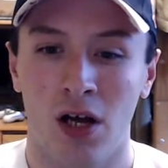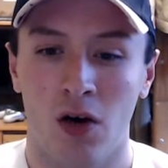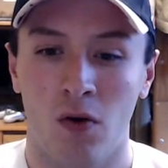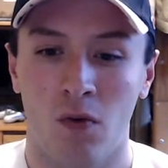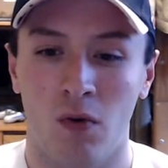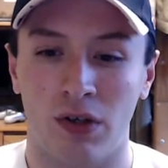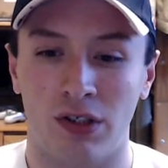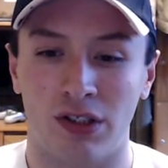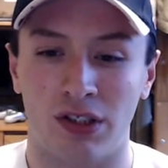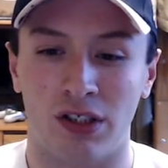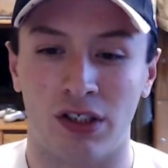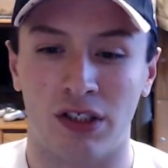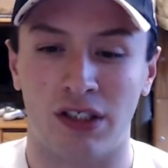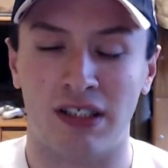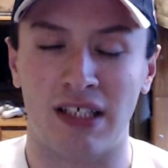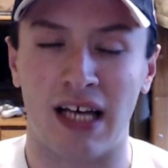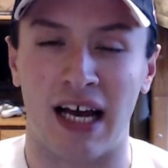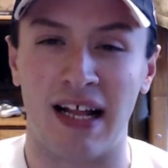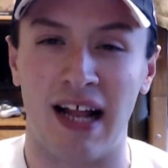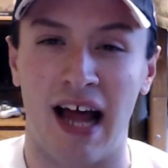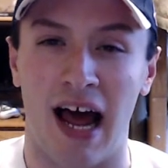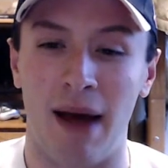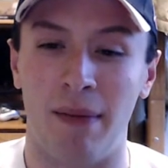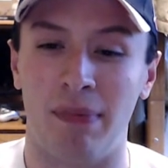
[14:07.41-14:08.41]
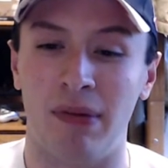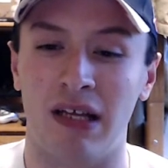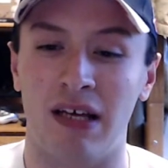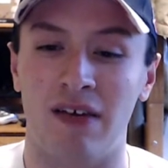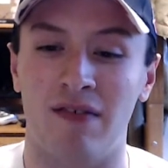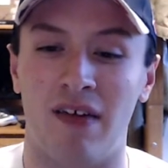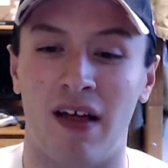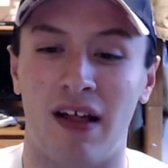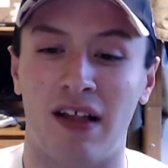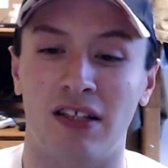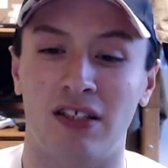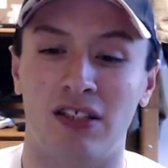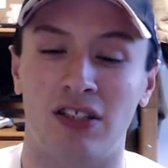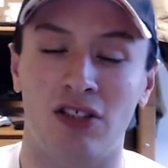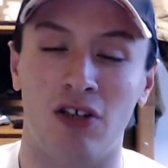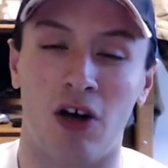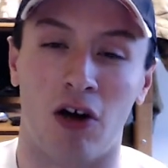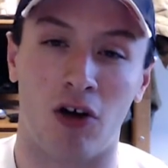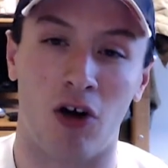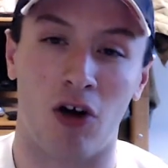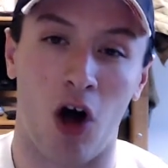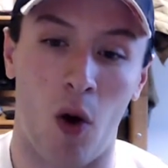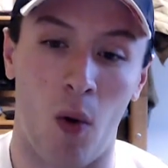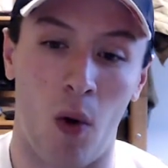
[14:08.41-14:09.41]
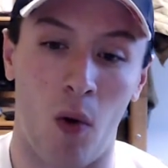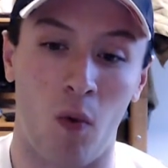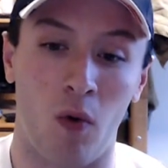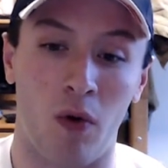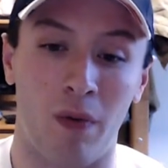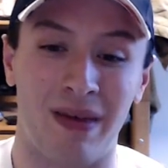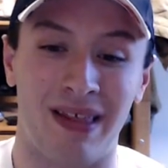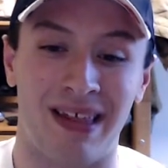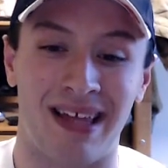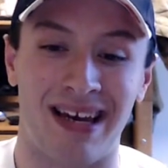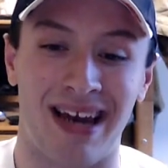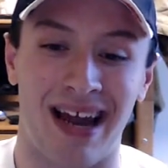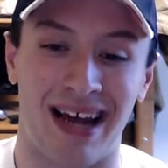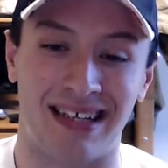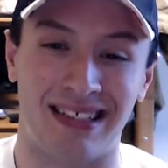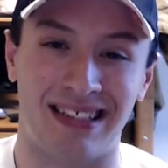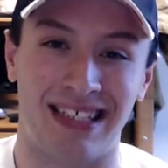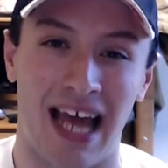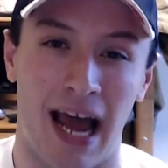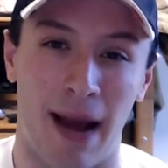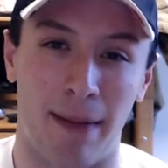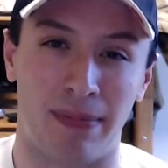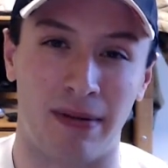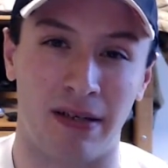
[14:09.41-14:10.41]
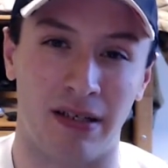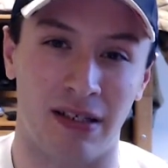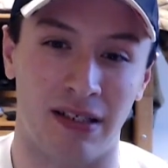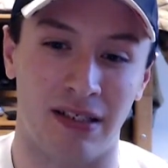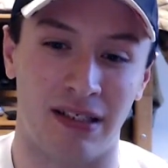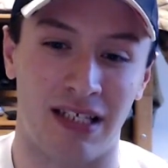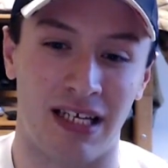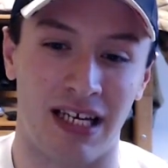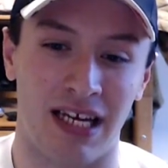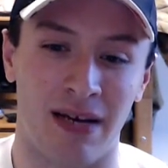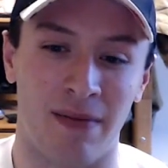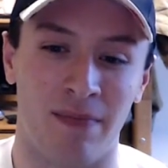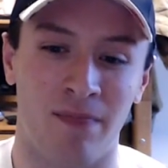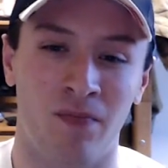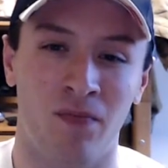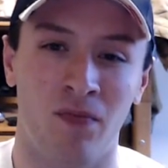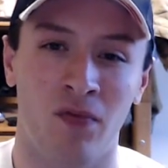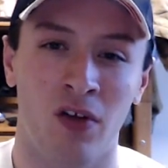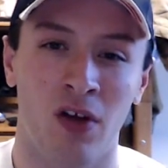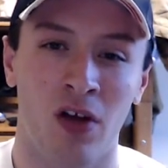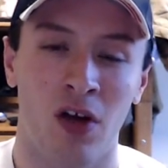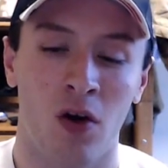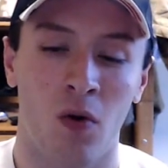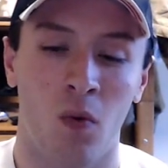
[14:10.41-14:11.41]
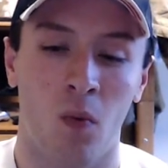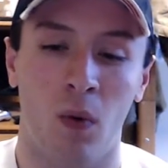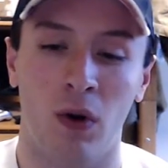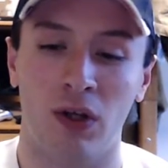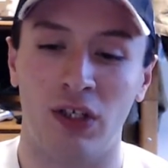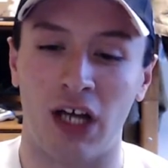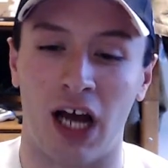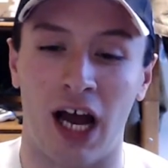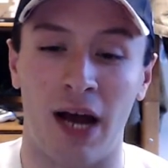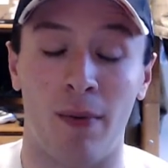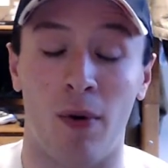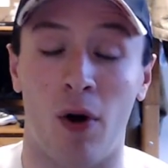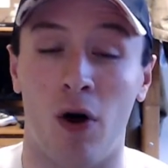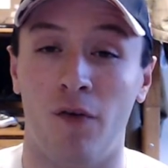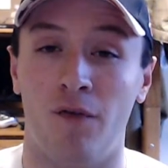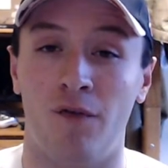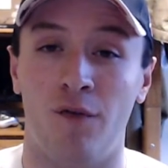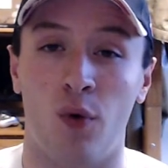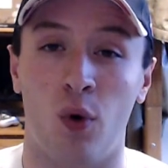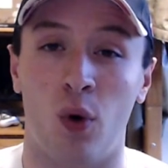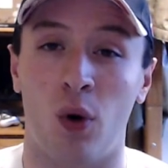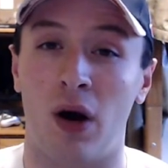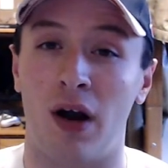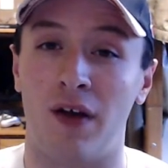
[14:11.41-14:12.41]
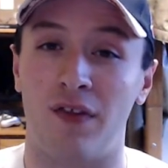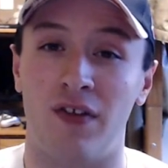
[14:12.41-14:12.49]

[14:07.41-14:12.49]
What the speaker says: which is a sign, I believe, that Scott Caldwell will be the next captain of the team, which I'm all for.